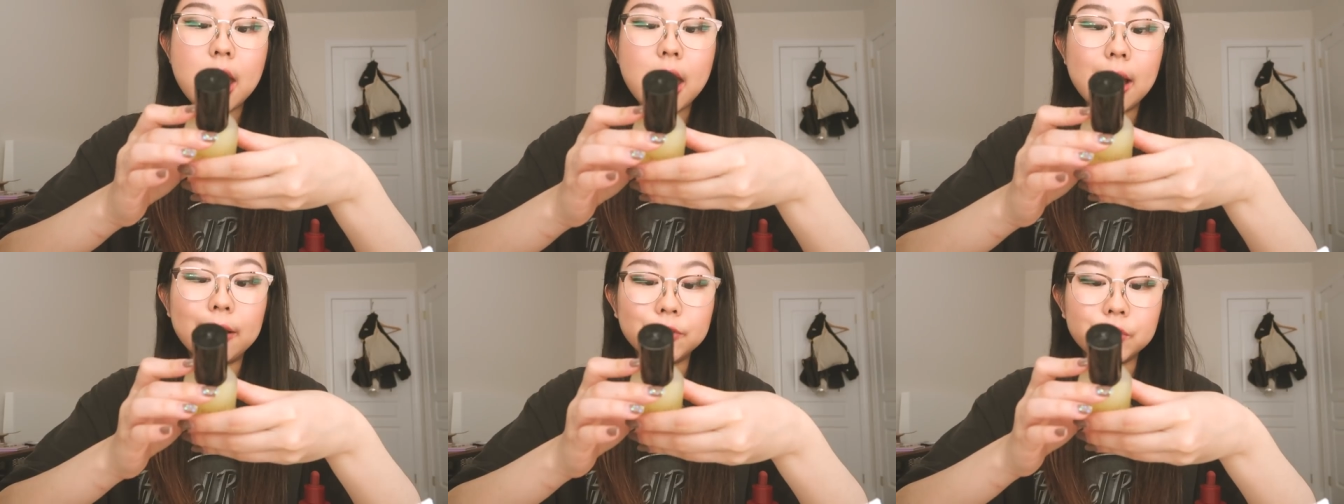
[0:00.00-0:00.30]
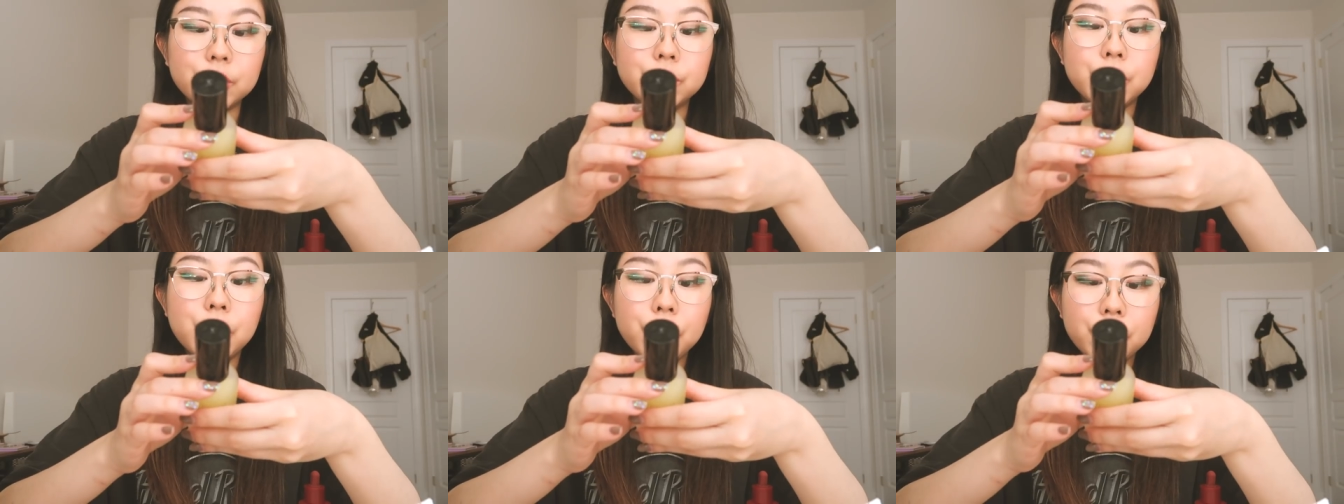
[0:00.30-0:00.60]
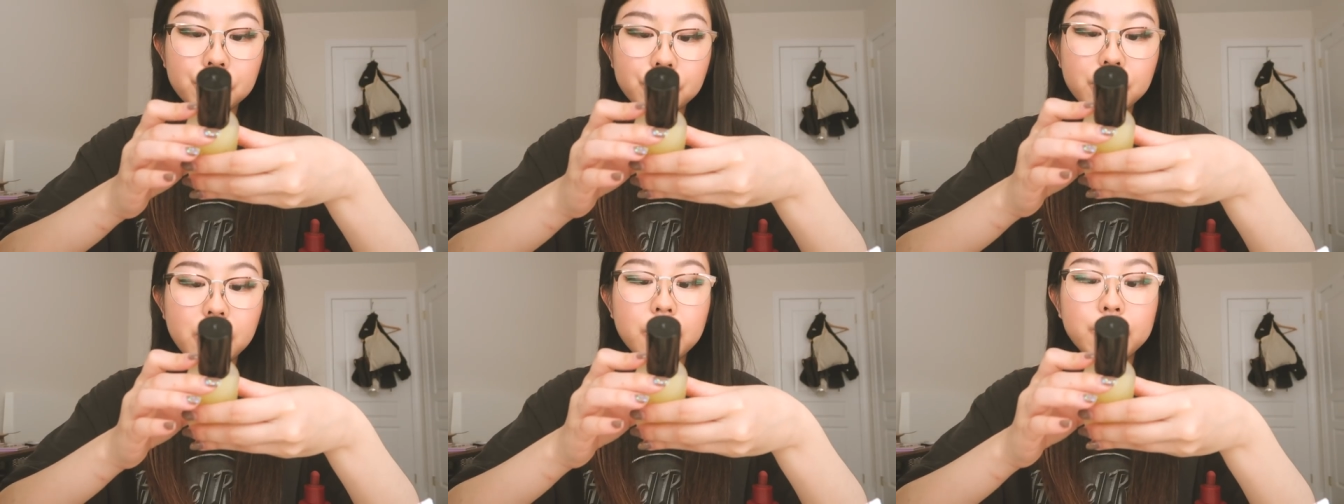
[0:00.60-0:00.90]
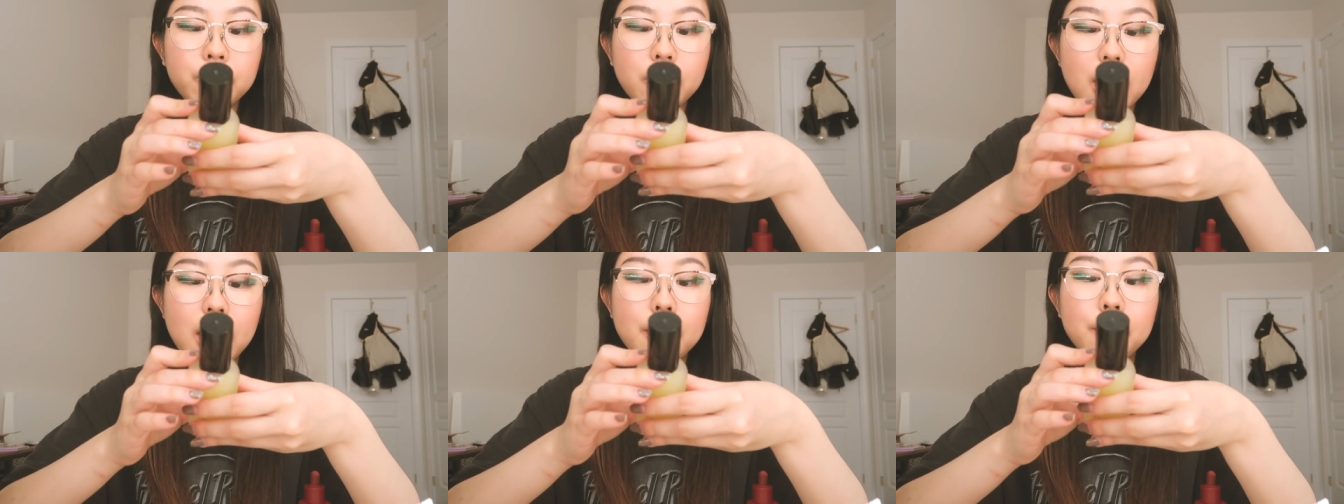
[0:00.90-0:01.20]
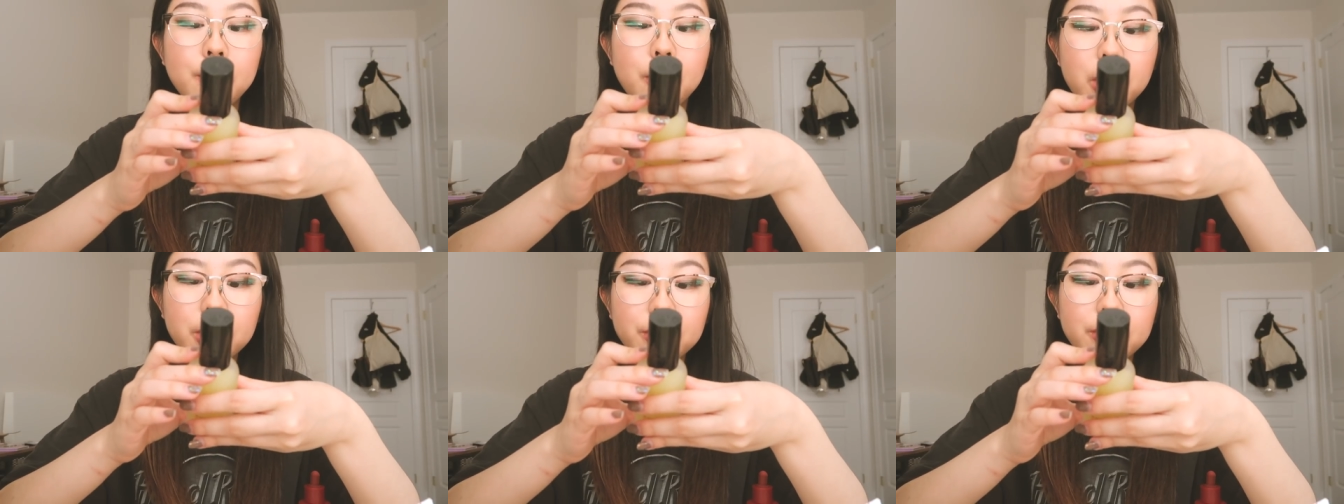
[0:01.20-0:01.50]
After toner, apply
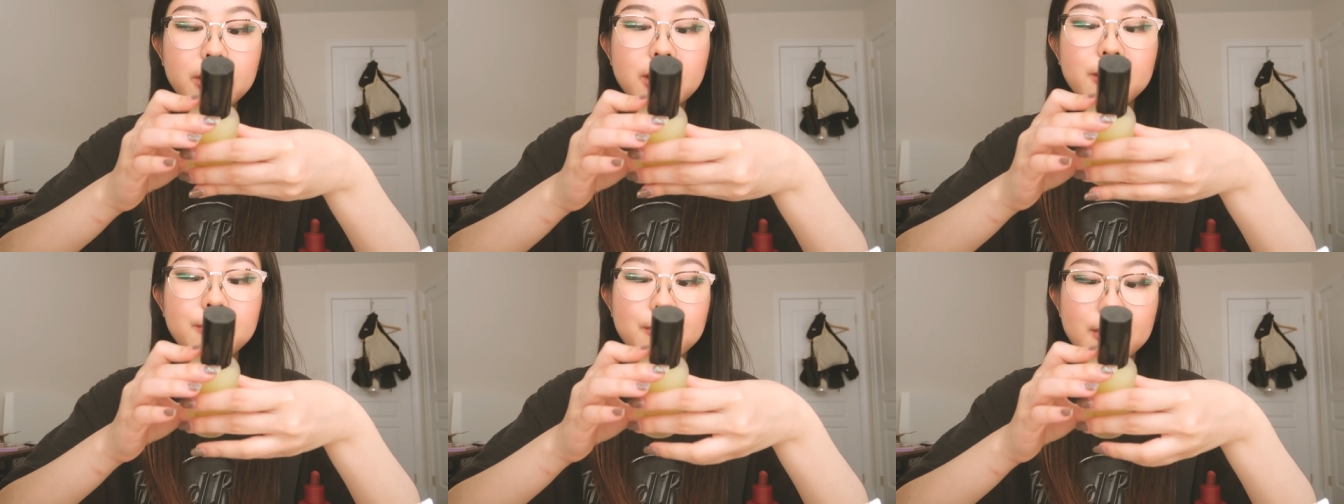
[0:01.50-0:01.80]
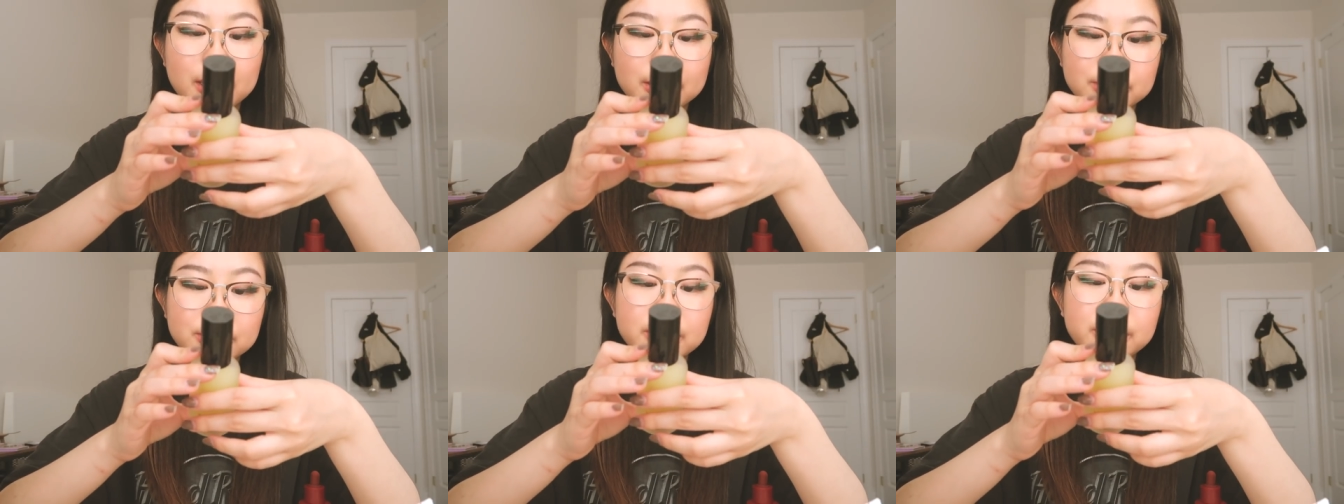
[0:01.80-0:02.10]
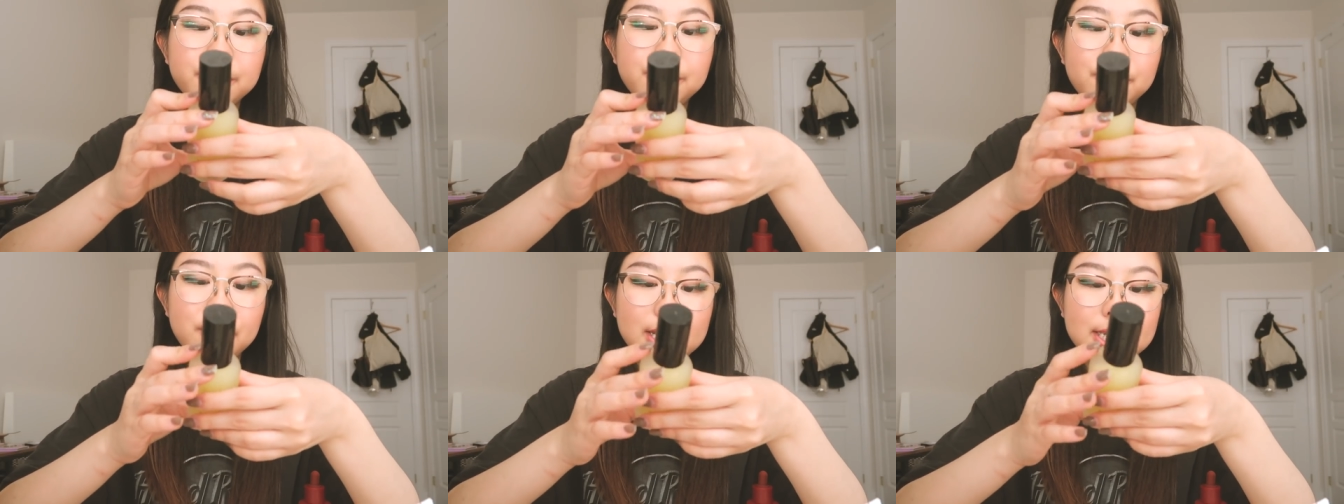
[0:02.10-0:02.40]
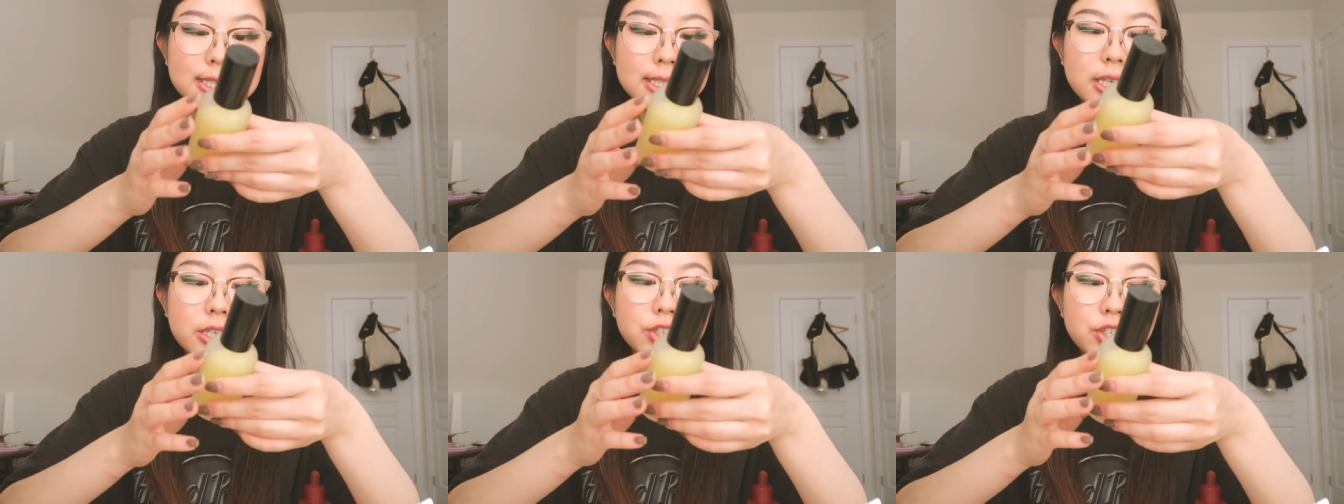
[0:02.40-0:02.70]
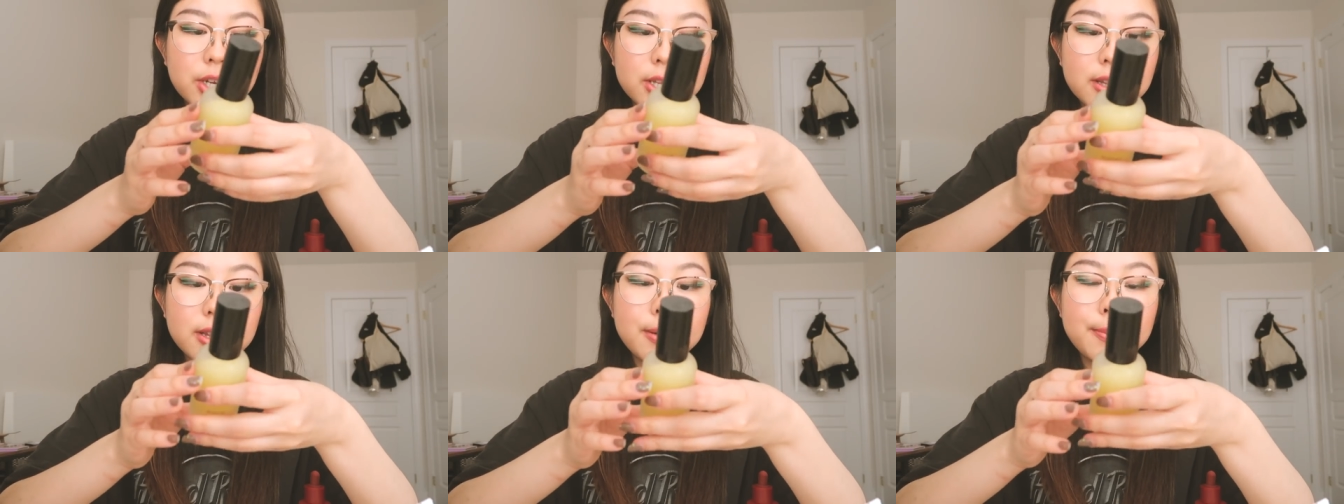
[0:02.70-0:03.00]
moderate moderate amount to the face and
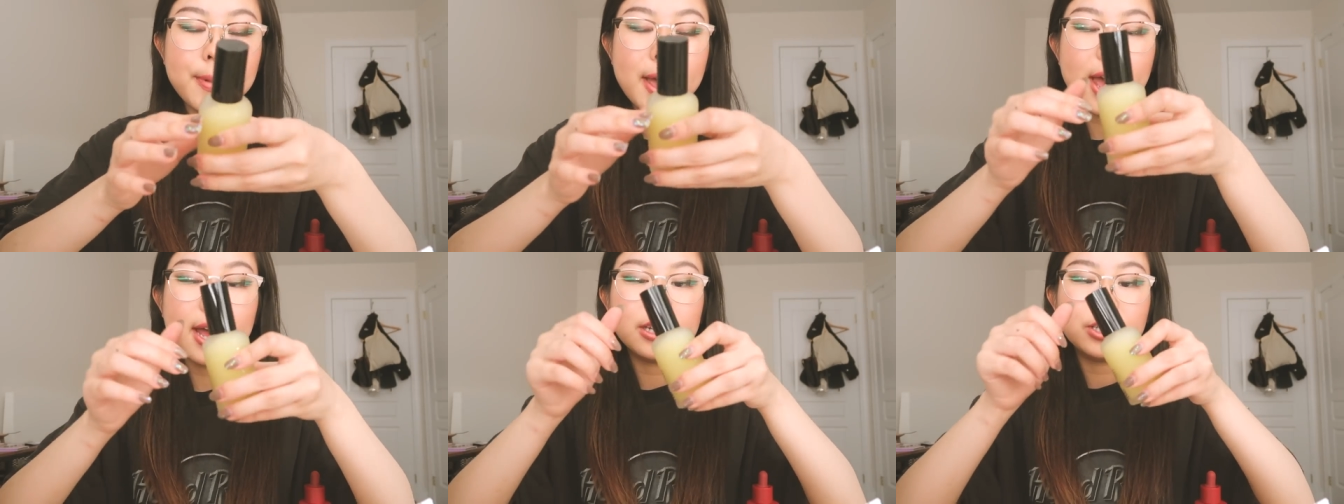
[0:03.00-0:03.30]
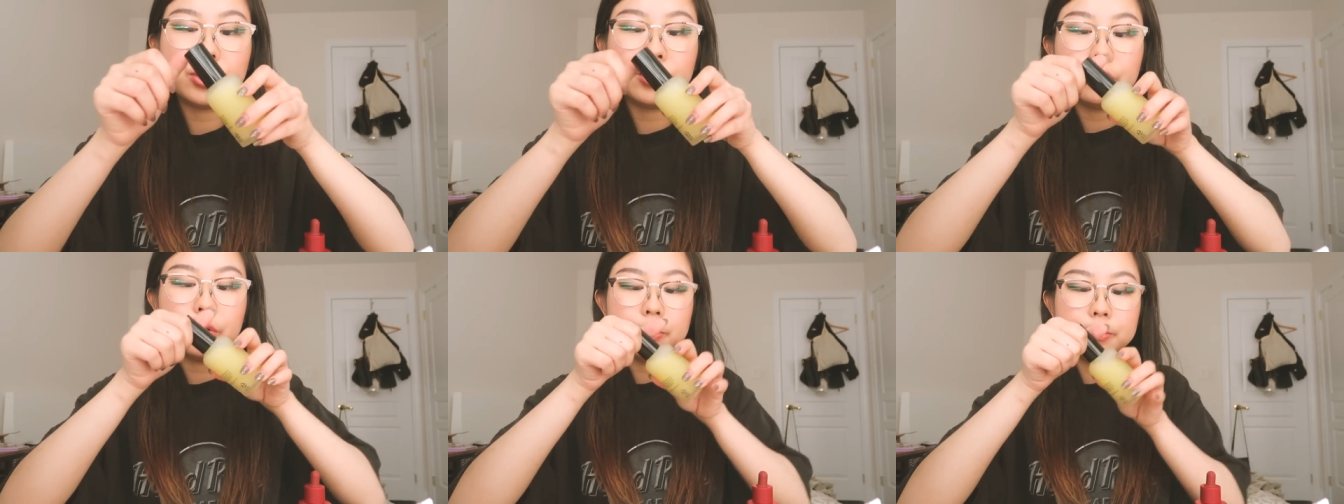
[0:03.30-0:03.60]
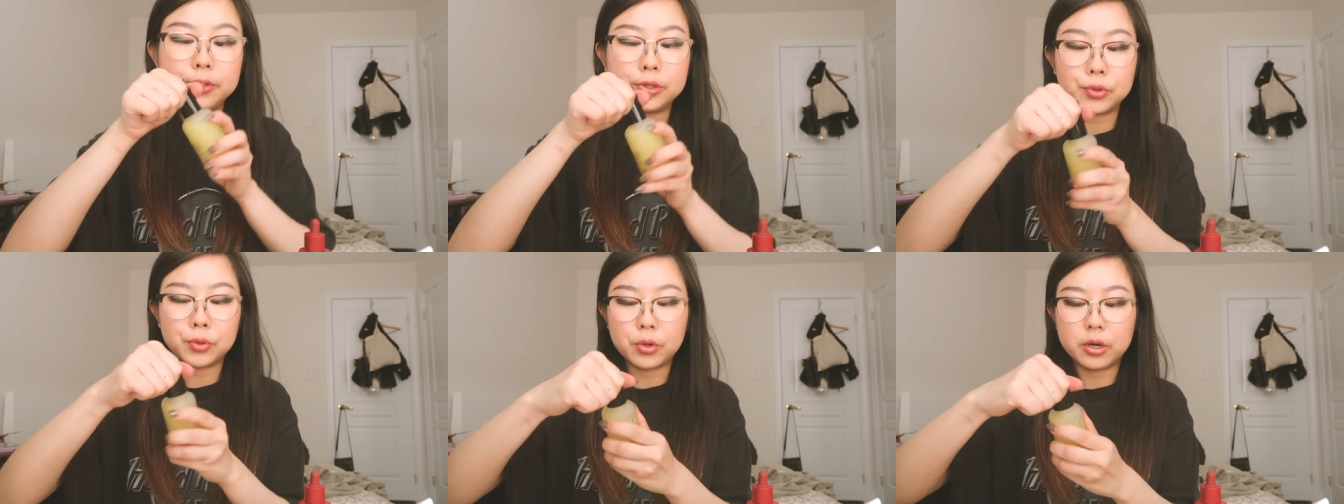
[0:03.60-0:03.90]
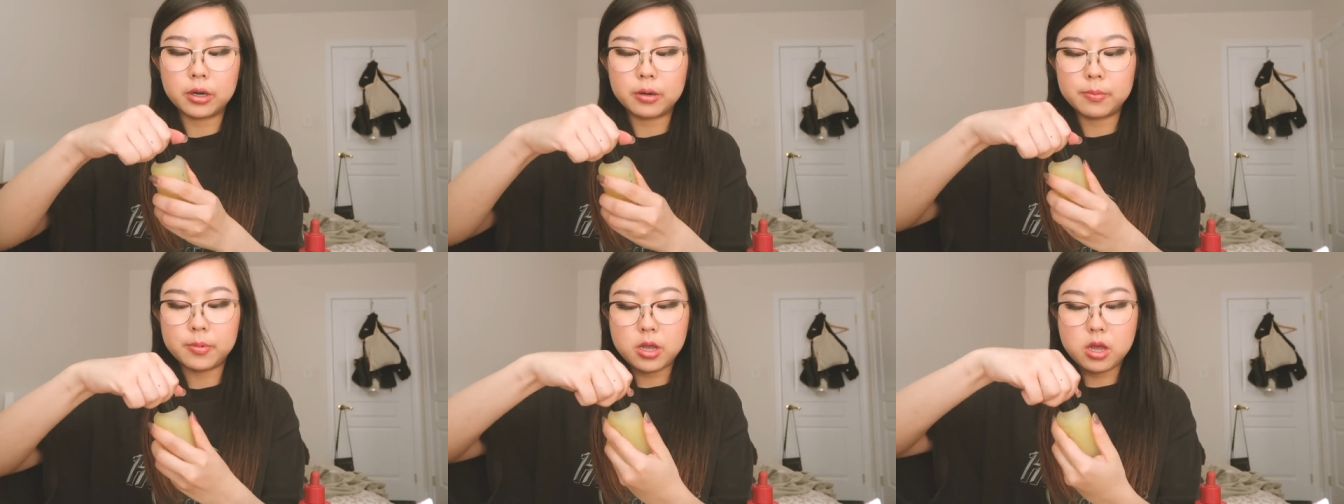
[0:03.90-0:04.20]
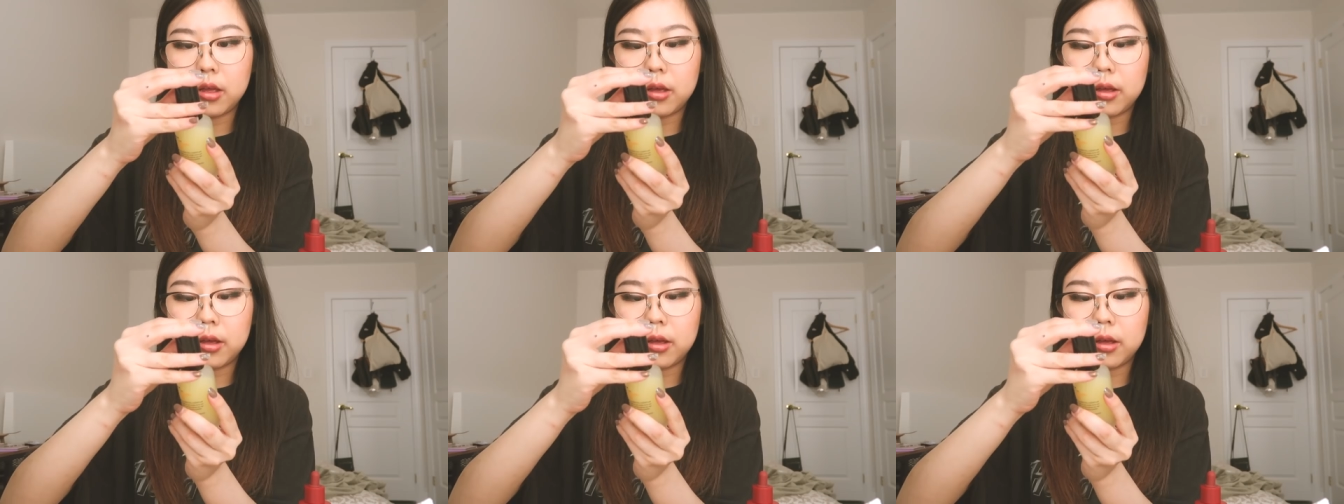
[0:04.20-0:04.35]
gently pat to absorb.